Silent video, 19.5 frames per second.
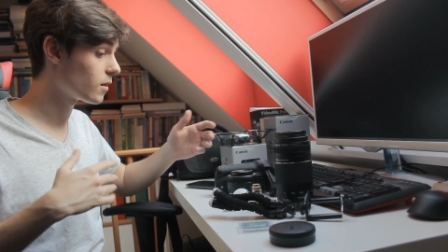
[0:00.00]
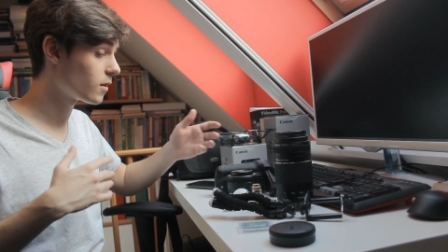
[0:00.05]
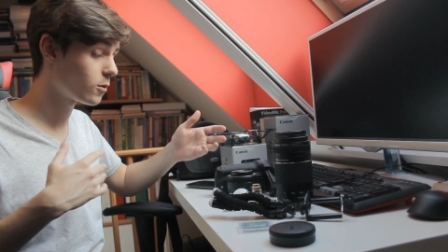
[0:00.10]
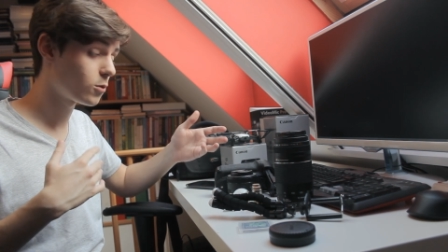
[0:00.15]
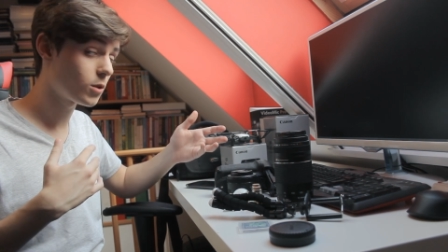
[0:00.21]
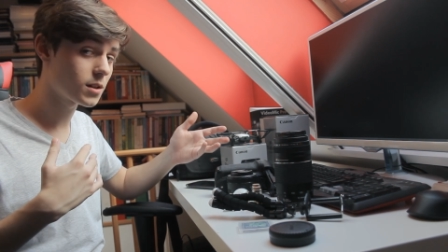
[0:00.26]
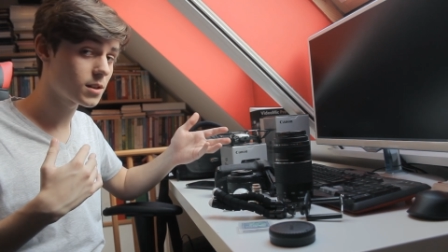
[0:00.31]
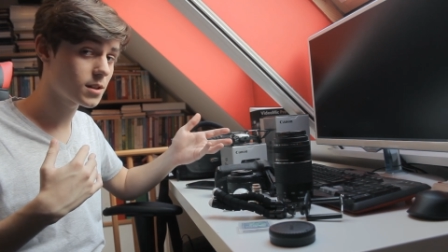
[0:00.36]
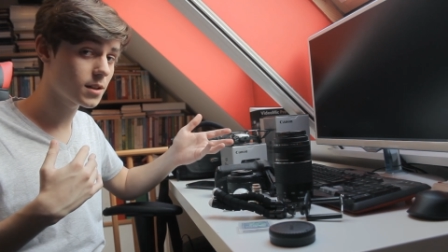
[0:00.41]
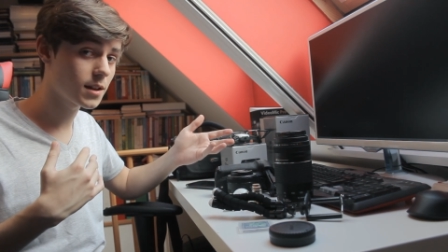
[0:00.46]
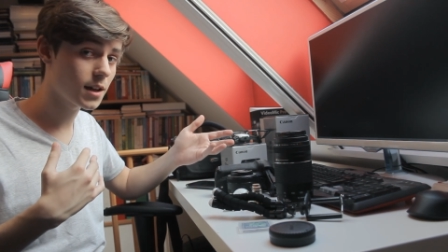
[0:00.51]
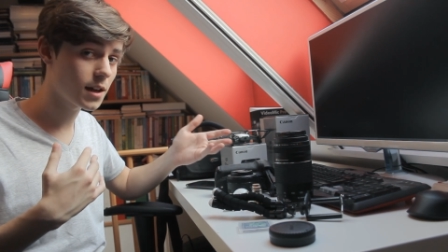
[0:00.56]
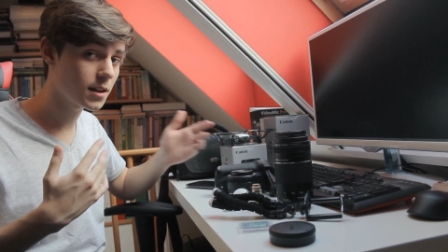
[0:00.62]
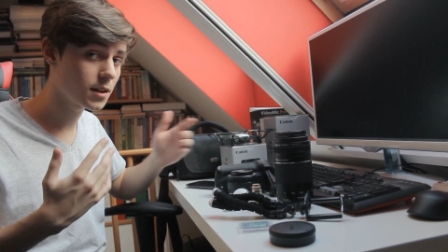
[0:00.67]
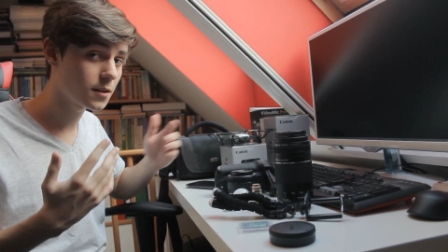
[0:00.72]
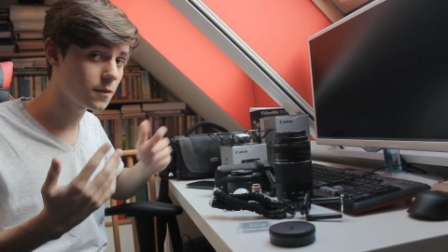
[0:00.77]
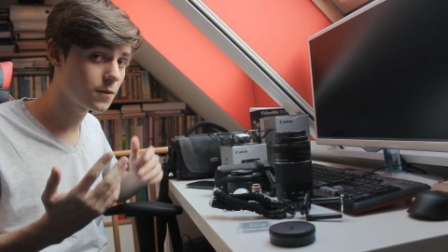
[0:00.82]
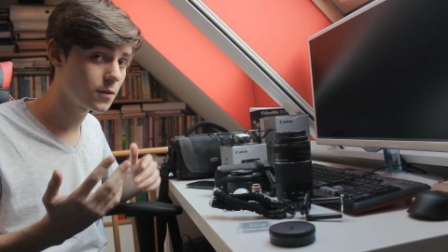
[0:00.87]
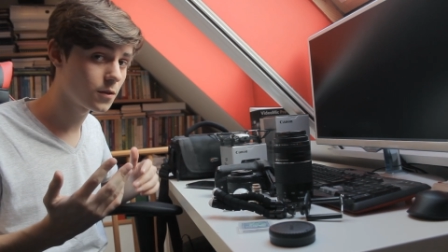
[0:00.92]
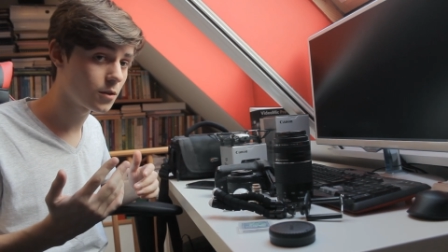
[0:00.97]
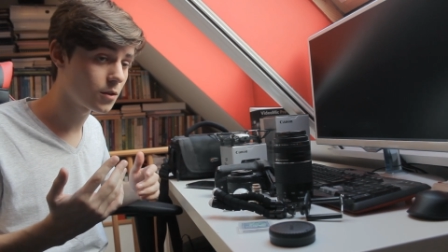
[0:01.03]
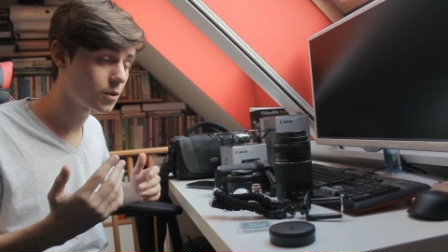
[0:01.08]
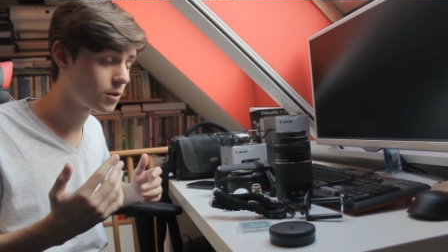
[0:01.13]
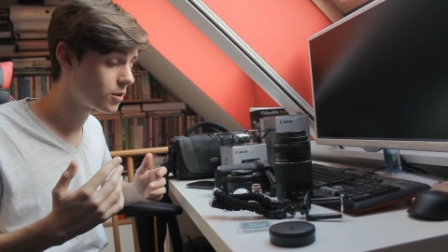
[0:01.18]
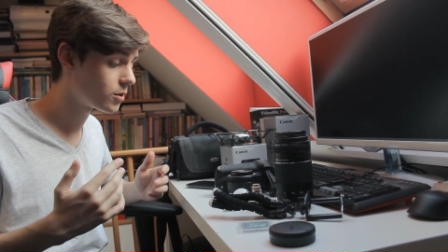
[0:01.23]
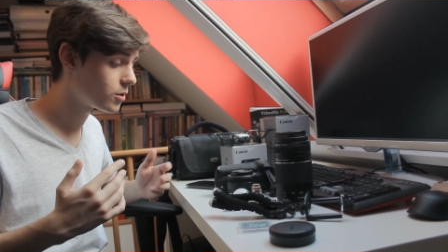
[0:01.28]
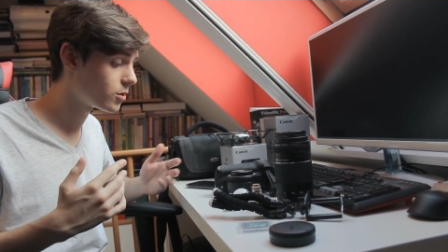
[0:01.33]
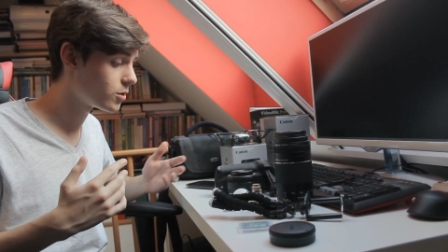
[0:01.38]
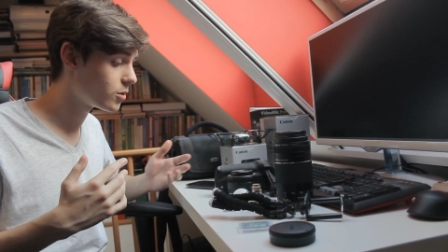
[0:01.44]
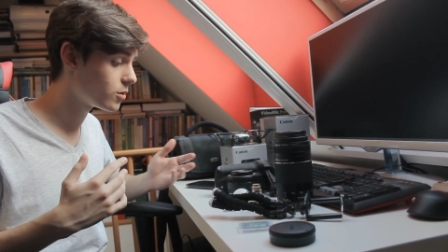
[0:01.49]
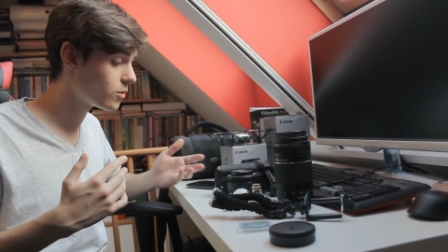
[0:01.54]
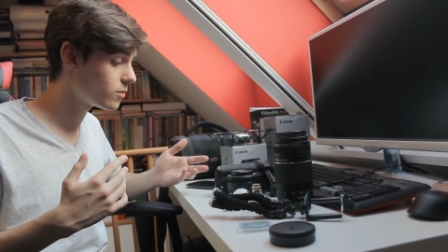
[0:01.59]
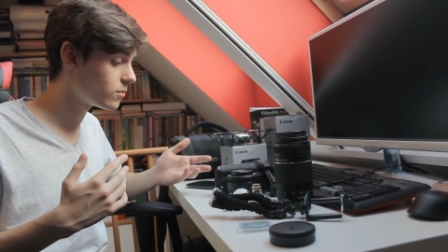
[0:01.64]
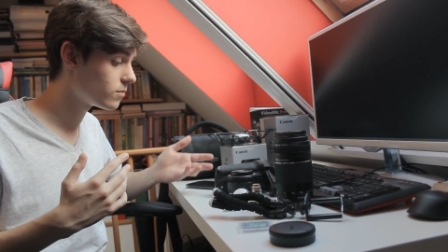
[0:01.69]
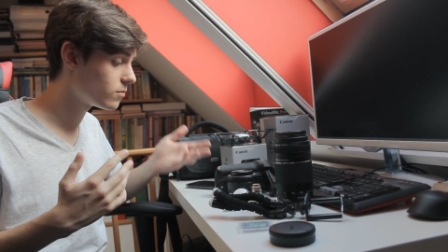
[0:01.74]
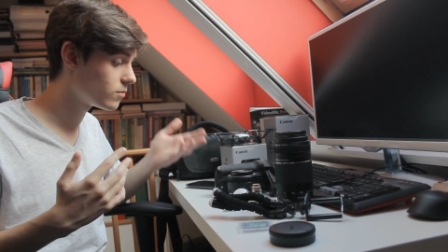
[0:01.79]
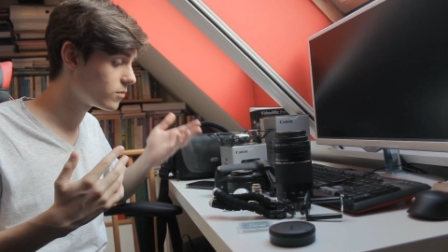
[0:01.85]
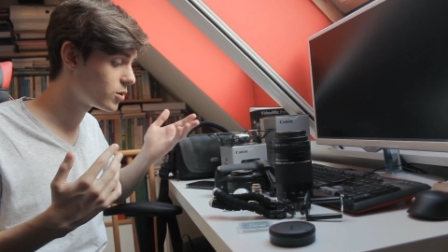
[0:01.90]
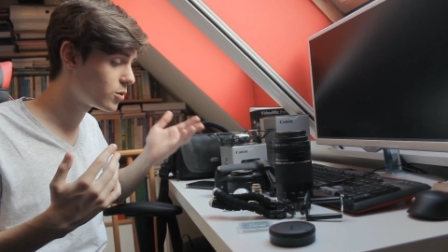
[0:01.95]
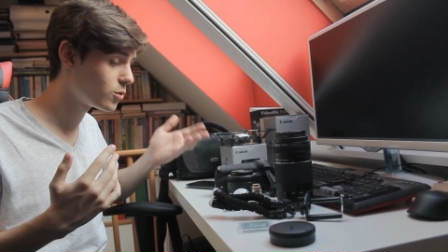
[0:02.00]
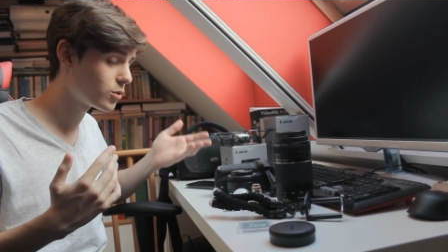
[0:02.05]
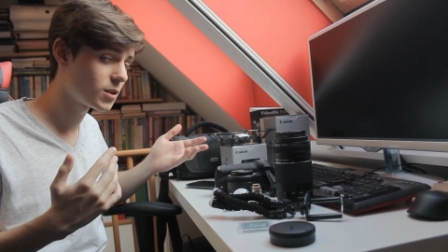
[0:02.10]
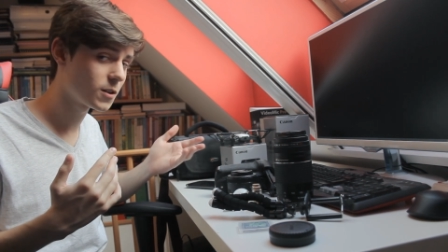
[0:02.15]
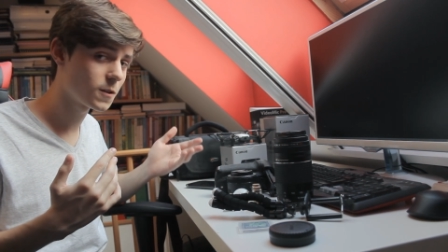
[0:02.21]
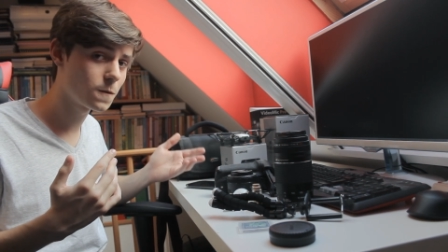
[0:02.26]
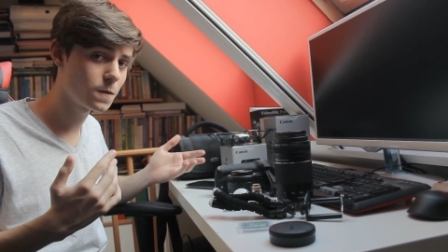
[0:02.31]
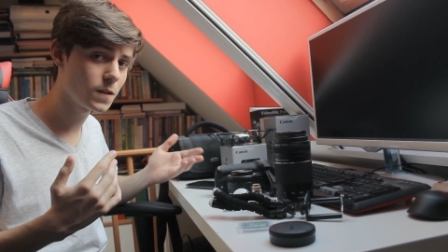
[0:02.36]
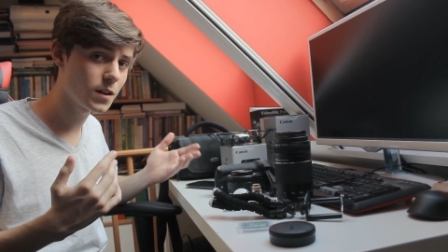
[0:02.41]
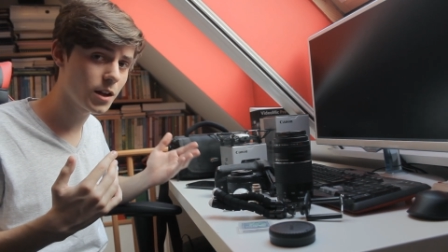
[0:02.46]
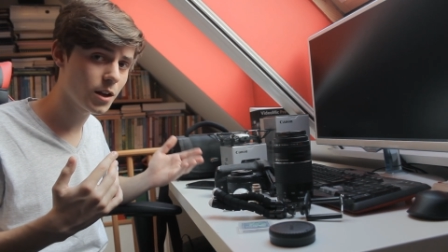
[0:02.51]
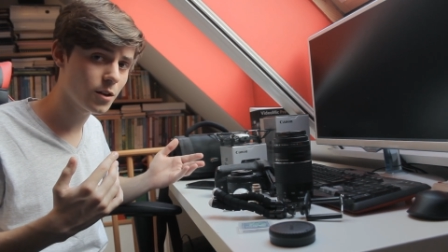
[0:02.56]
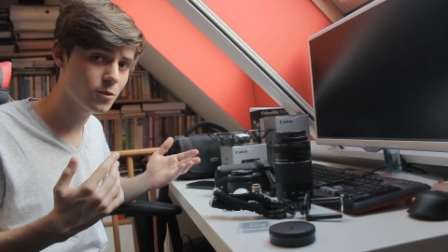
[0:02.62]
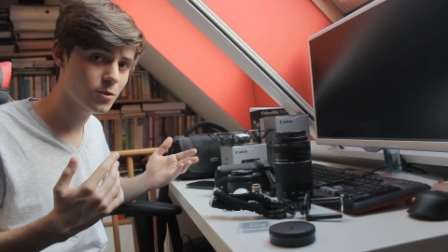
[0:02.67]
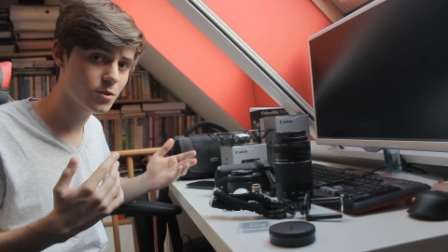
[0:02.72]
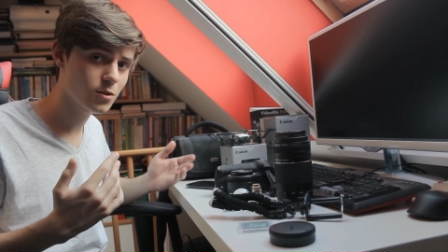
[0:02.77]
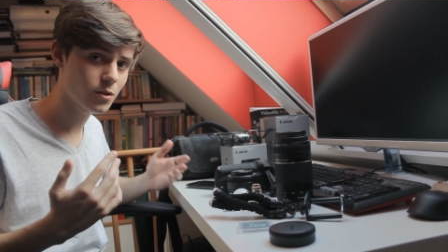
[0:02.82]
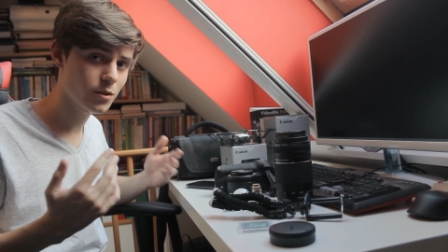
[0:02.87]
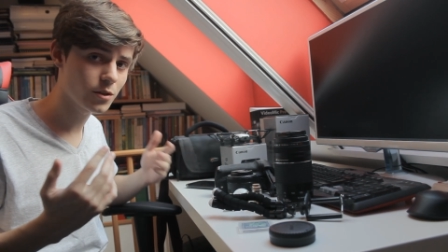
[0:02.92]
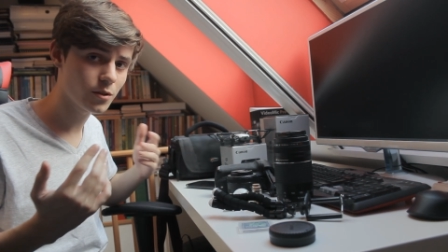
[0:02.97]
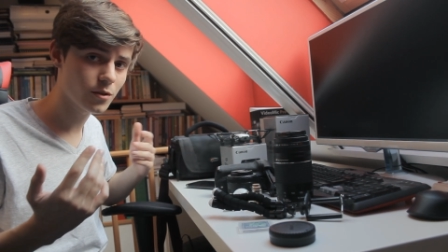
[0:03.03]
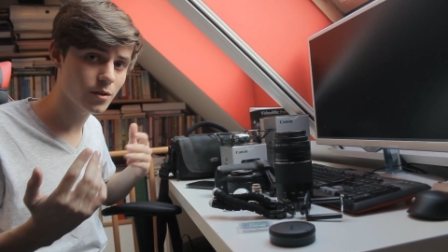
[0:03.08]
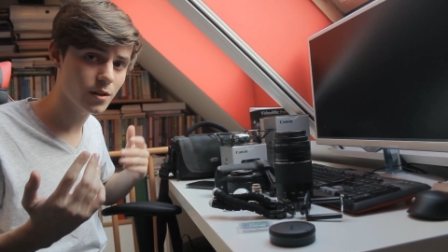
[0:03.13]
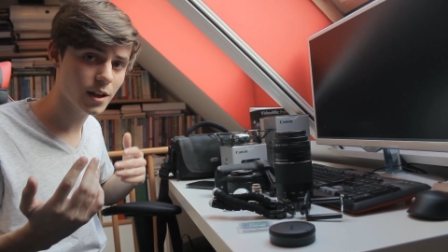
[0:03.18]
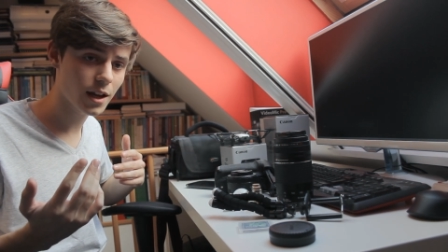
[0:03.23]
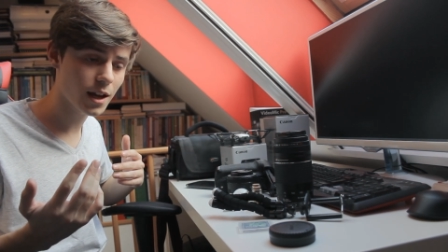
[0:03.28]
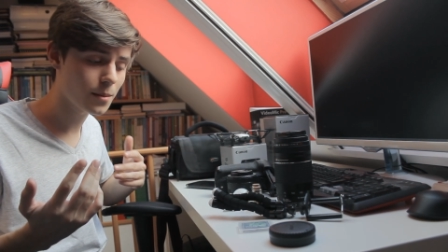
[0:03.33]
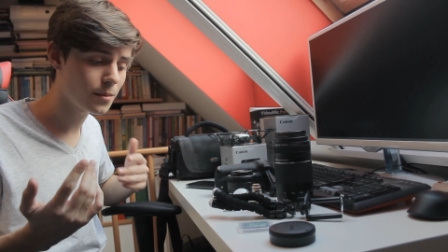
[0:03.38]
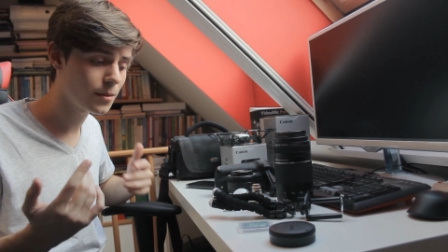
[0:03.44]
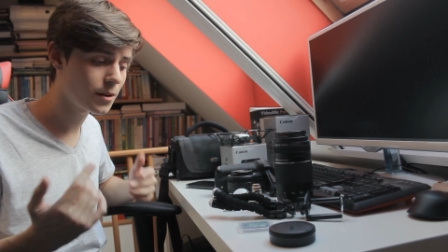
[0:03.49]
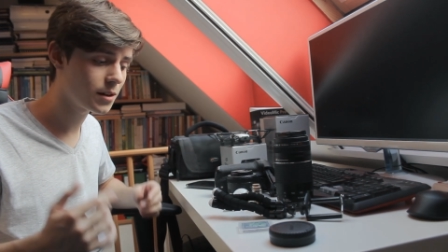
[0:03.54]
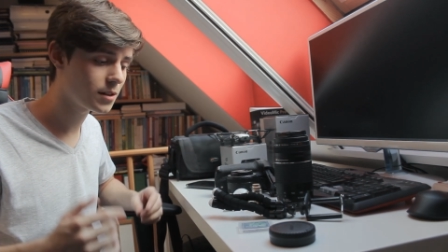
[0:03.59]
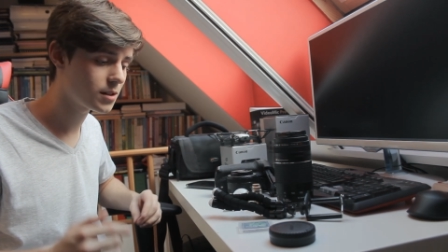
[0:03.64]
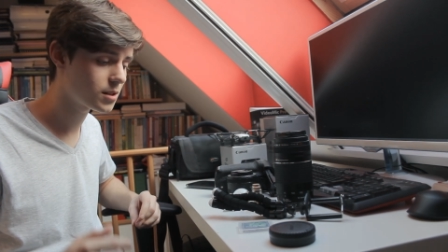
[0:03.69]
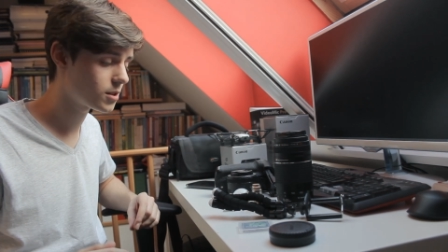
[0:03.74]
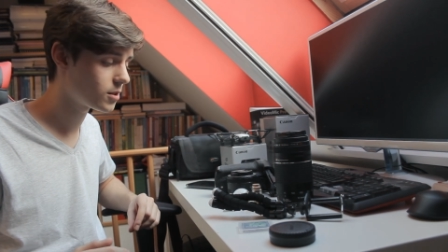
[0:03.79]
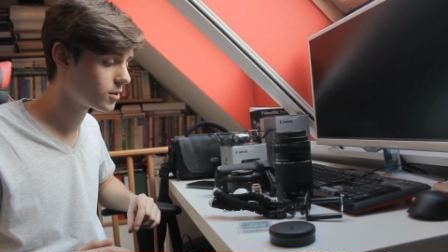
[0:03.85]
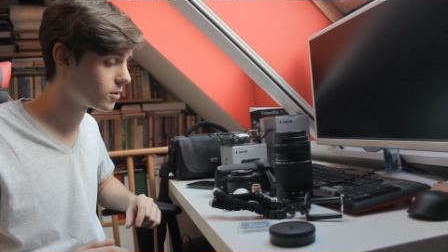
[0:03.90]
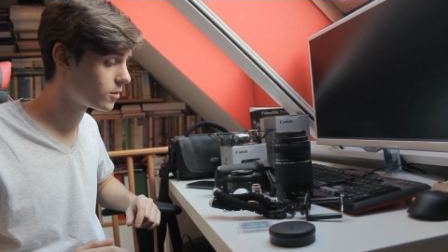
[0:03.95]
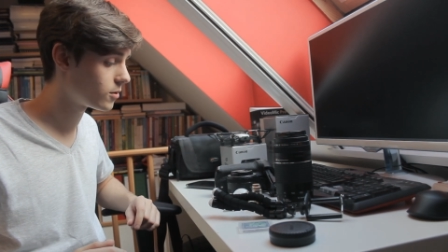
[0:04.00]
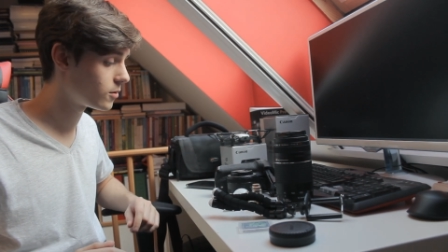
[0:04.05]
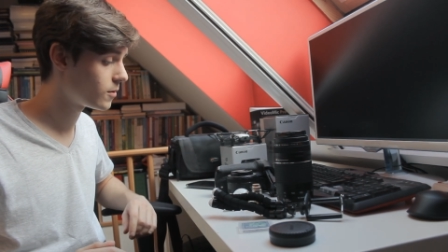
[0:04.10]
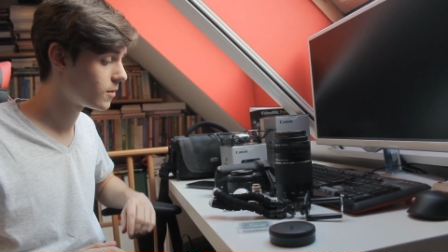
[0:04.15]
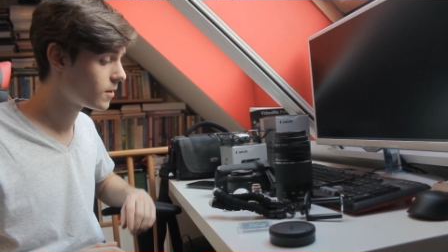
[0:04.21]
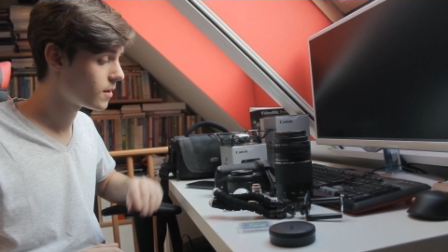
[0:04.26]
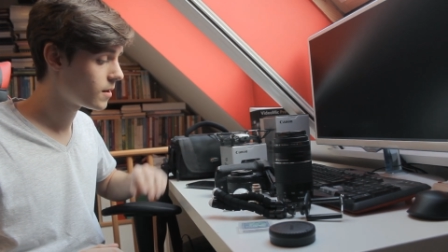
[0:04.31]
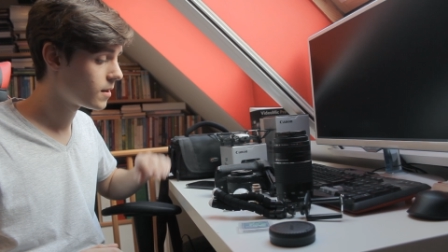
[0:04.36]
once again if you're shooting videos on your camera, so